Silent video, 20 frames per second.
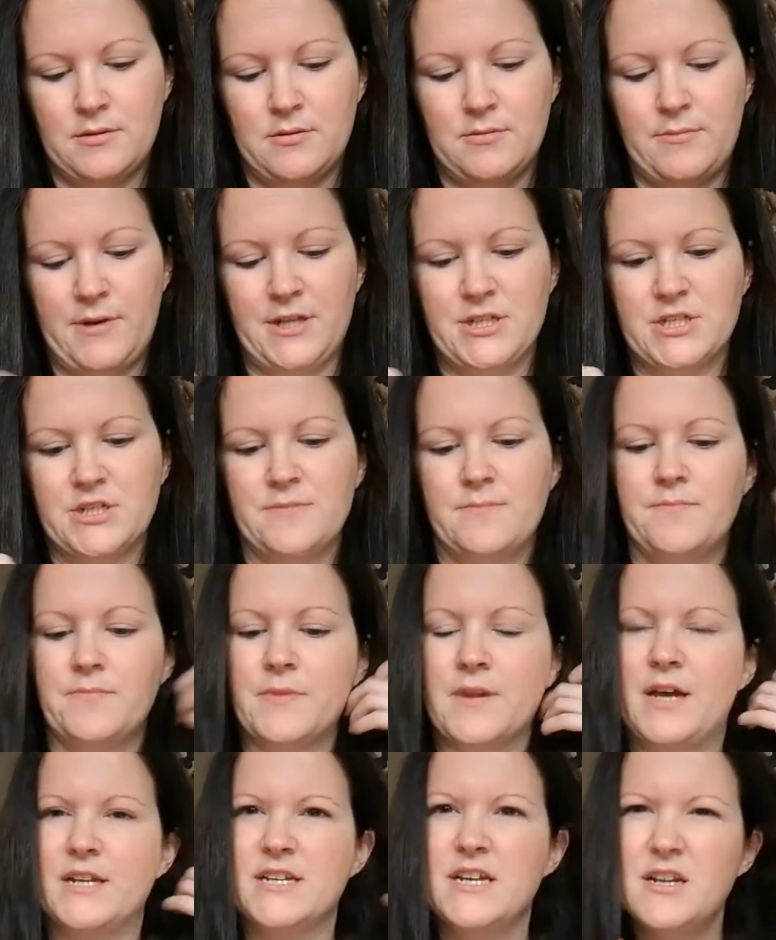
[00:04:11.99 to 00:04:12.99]
which
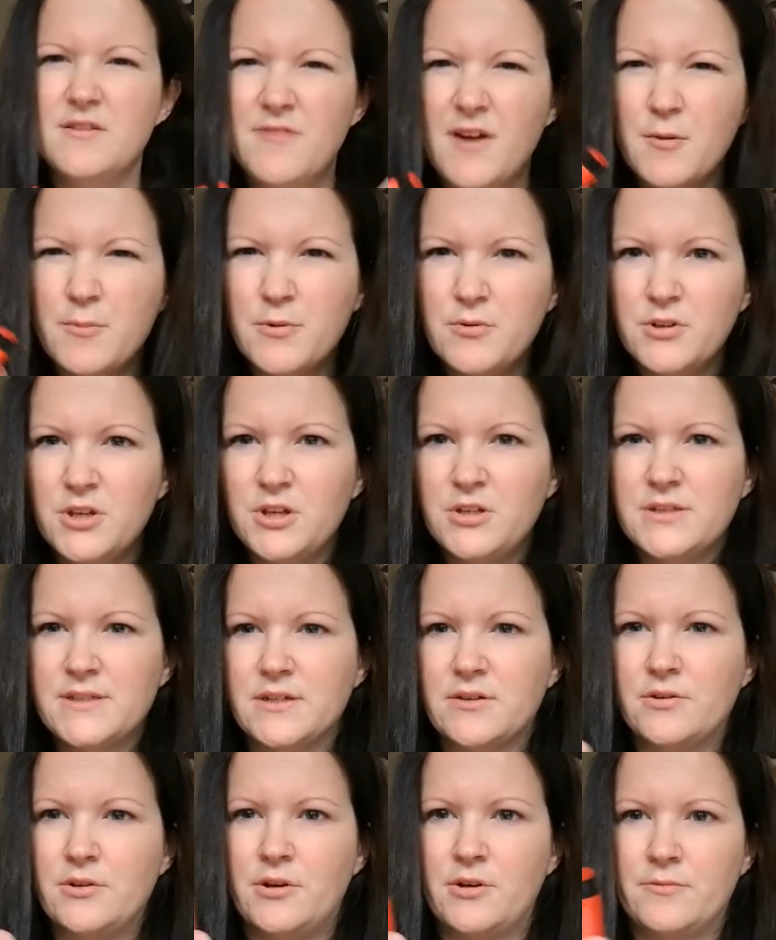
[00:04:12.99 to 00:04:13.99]
I don't know if I will use it
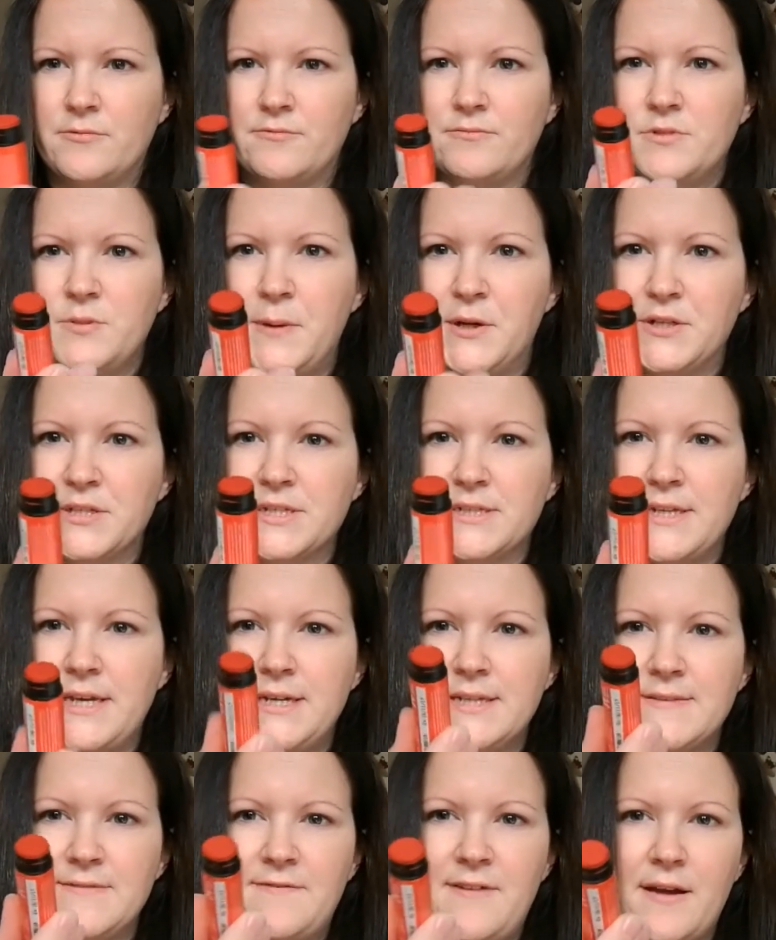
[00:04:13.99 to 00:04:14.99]
or not, to be honest, because it
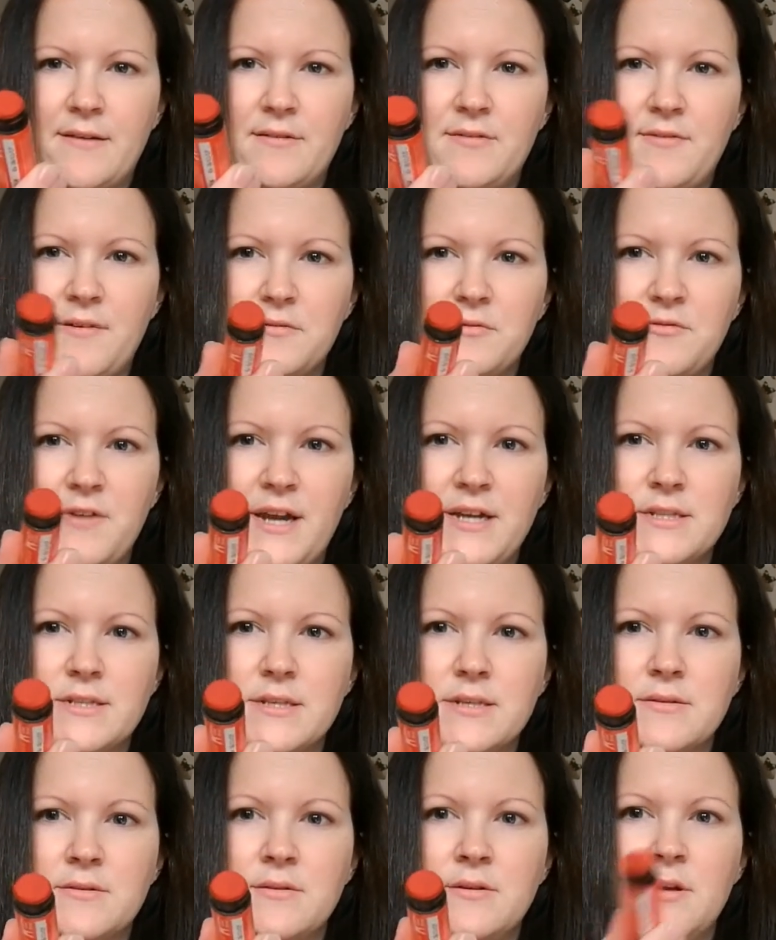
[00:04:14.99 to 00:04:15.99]
is very, very red.
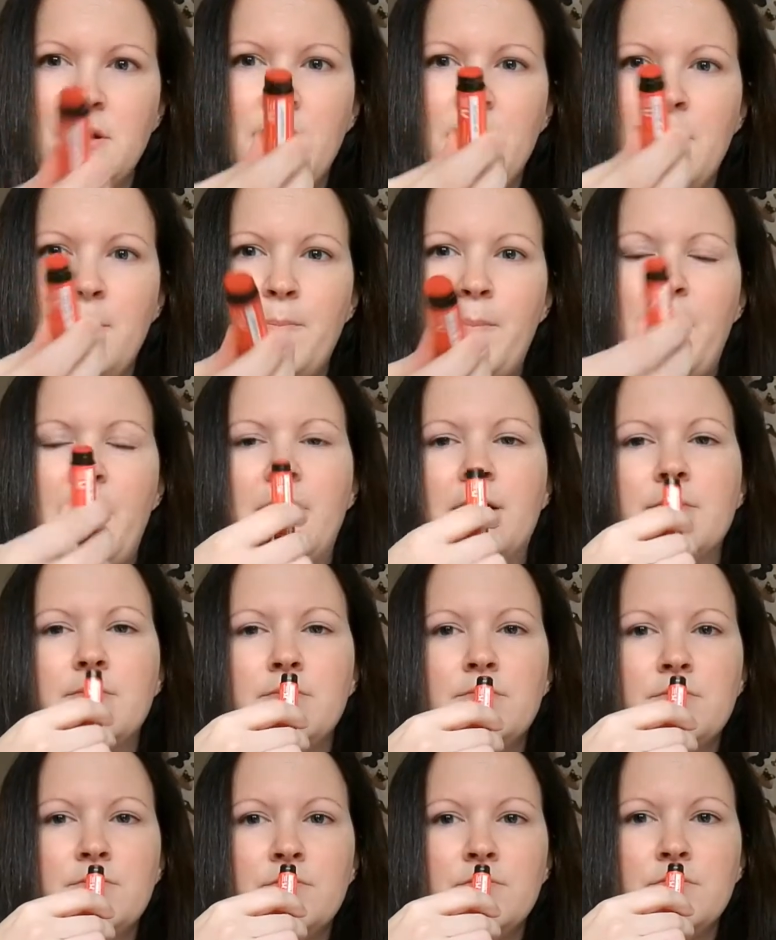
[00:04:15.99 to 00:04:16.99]
But
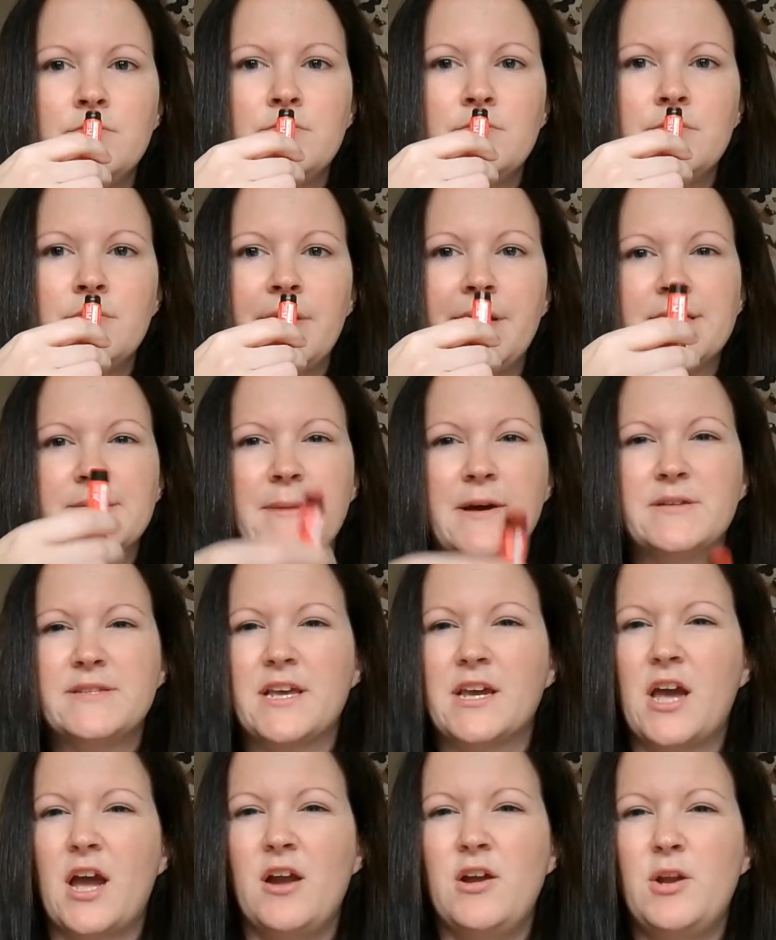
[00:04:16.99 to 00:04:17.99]
it smells
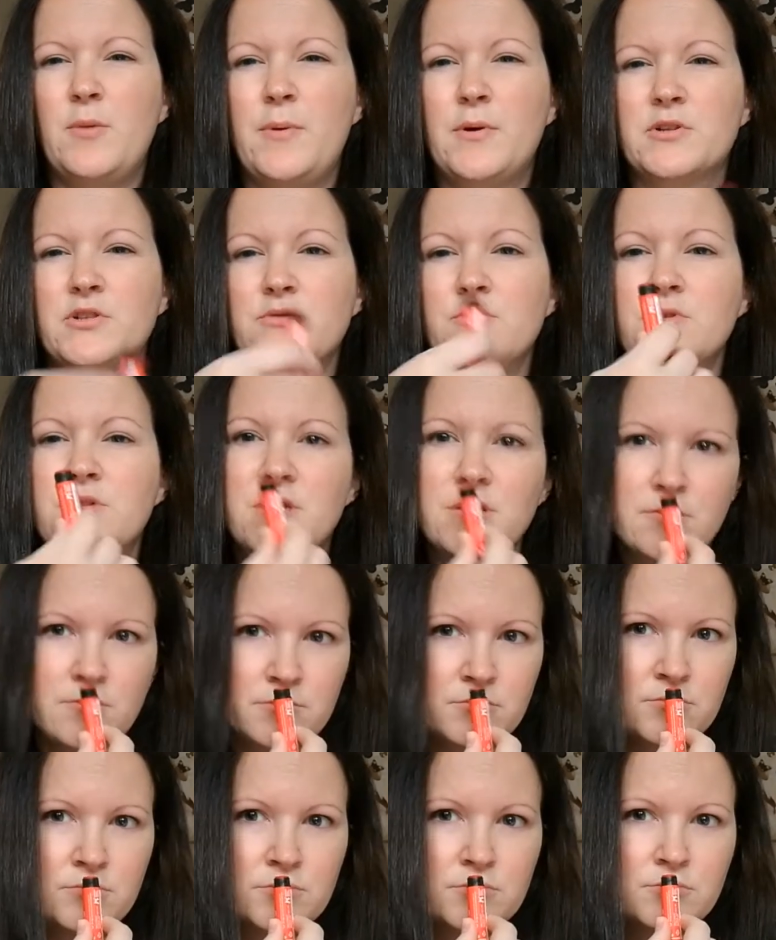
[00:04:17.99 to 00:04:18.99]
like cola bottles
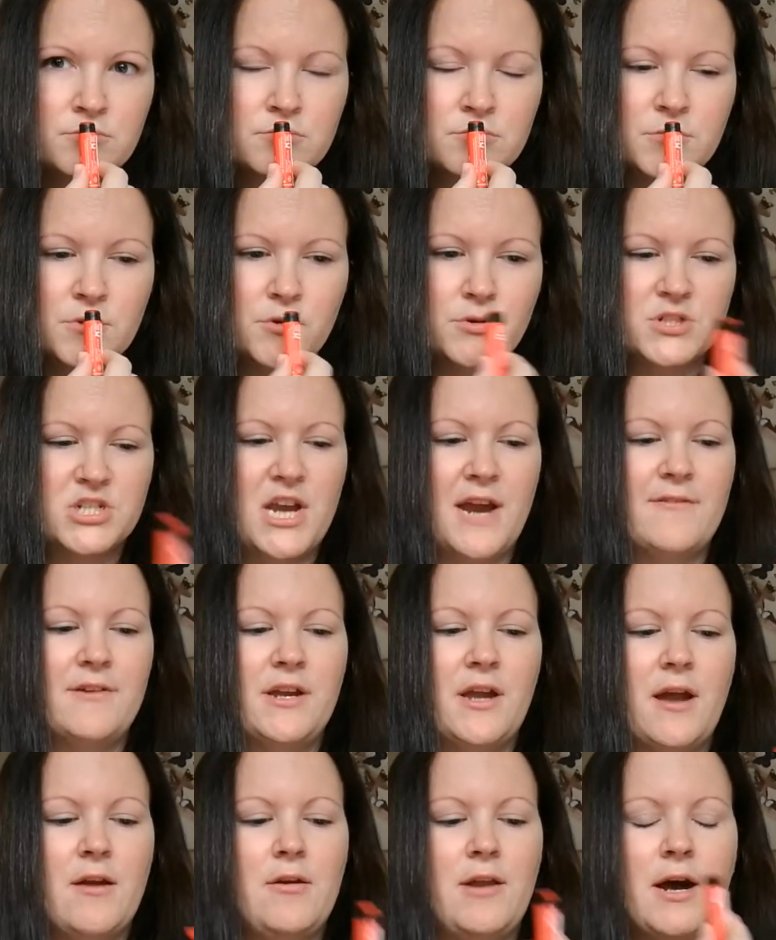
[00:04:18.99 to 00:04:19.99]
or cherry
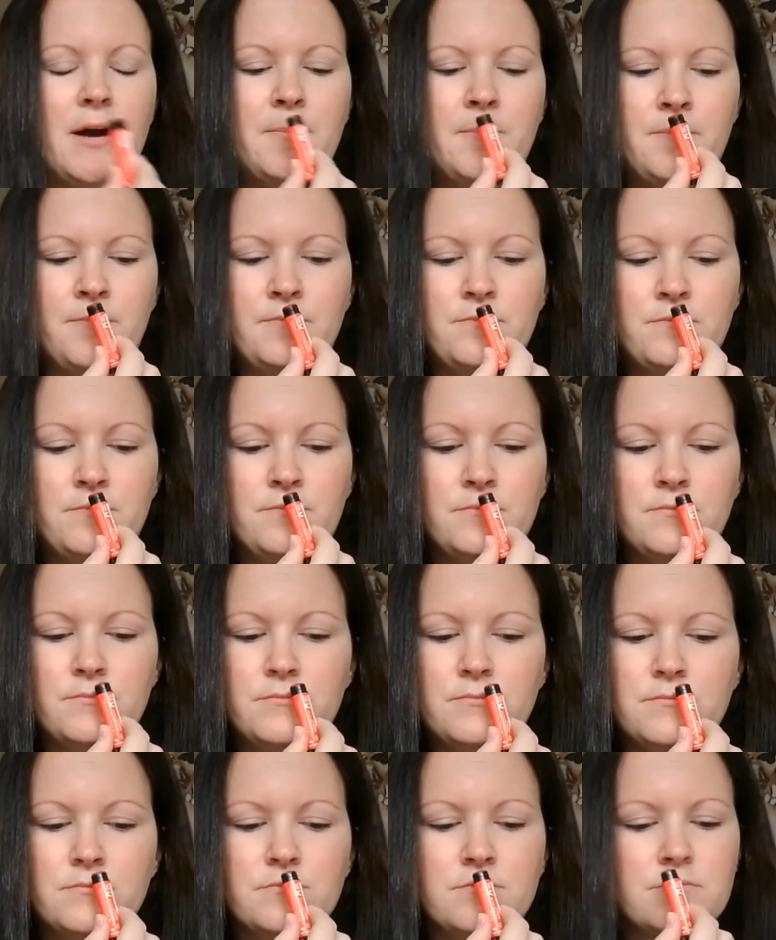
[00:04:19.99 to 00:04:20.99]
cola.
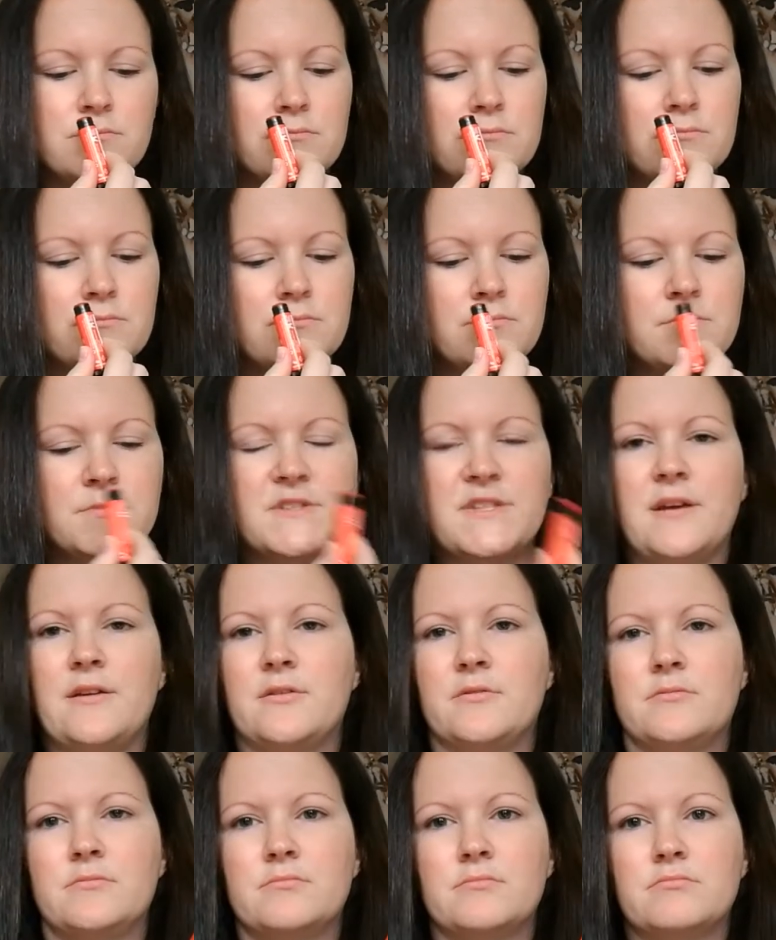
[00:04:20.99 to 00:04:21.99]

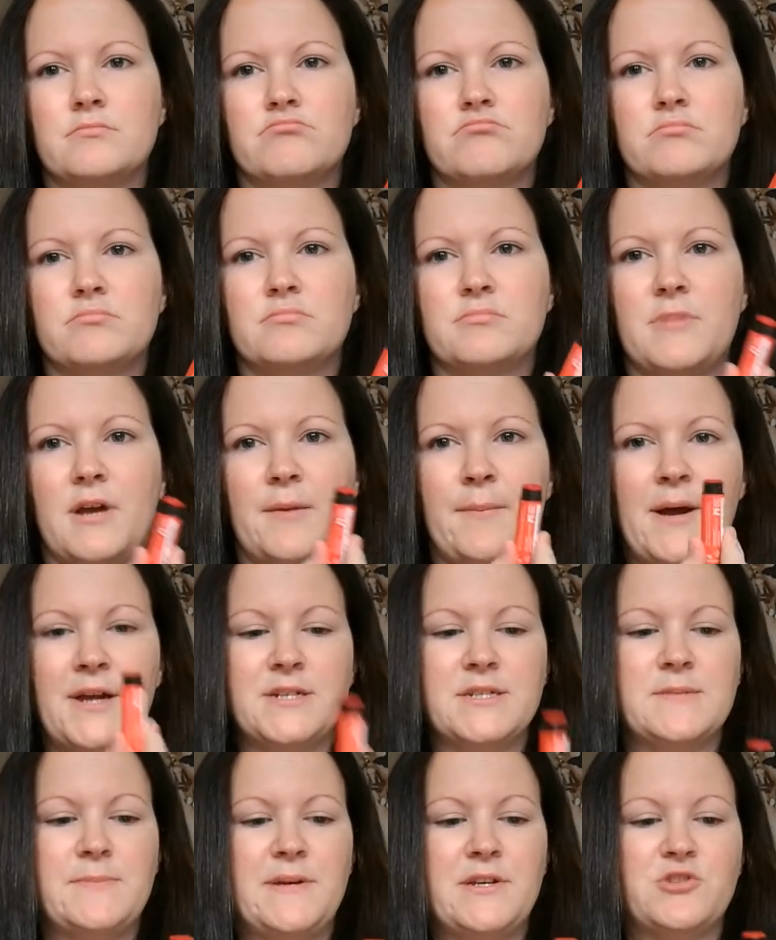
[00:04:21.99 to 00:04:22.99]
So I
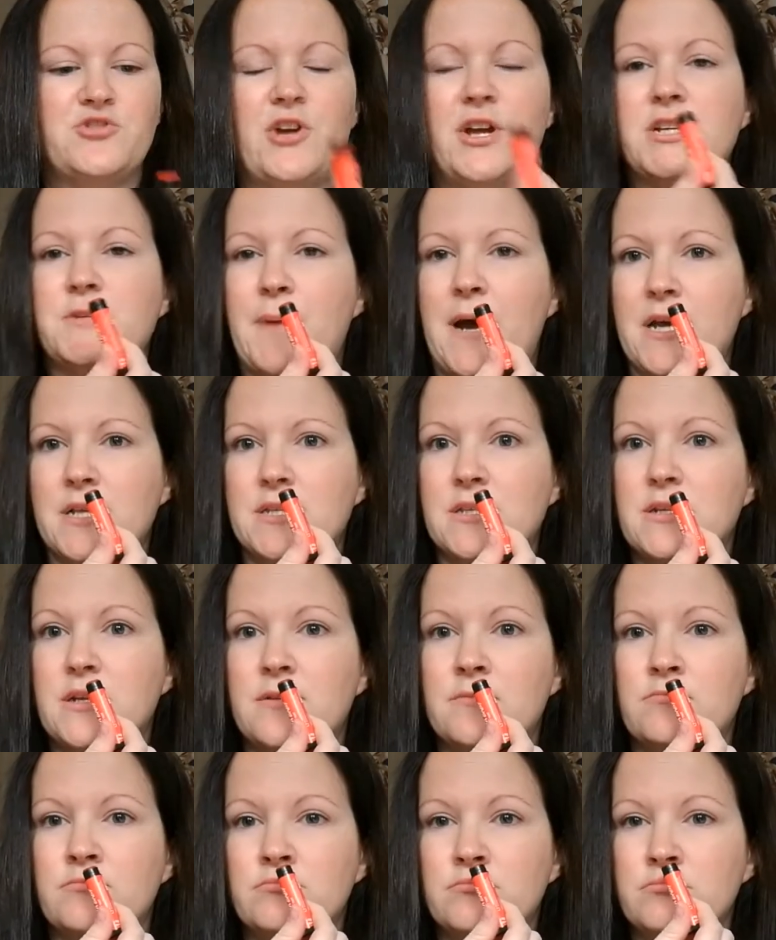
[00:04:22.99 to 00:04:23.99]
might just be a strange person
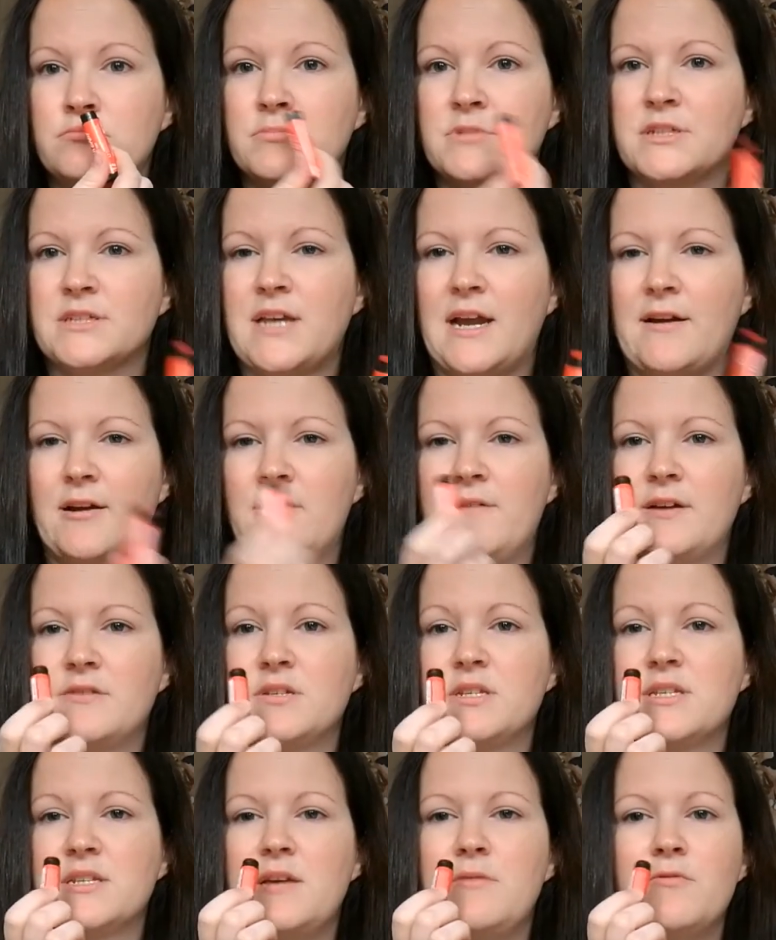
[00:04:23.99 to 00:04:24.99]
and just carry it around
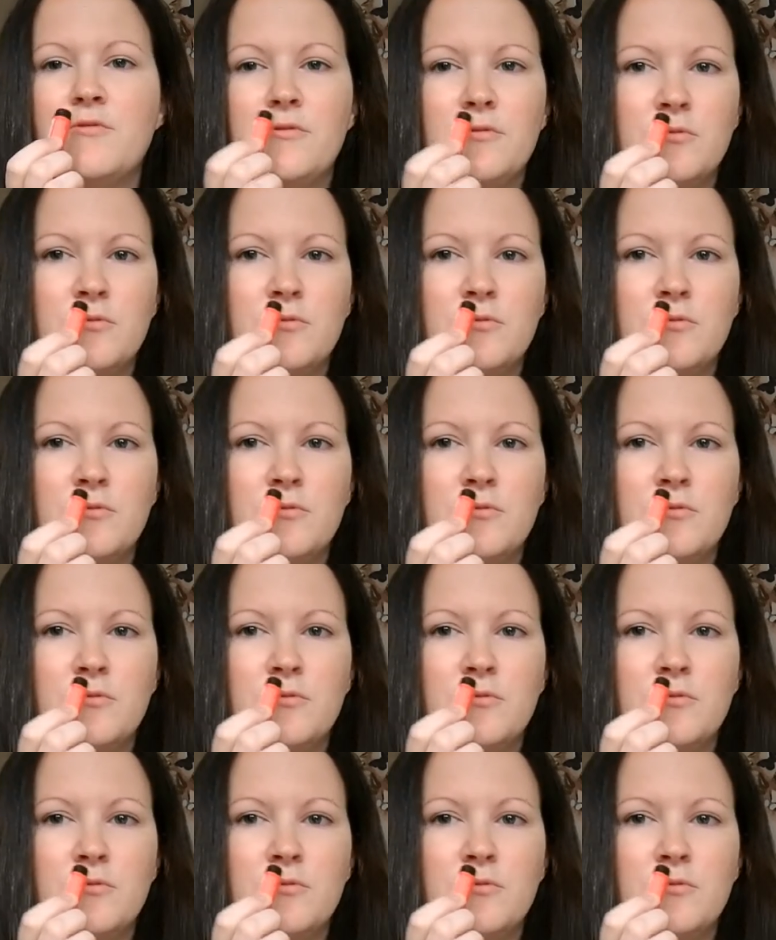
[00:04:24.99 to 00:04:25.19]
to sniff.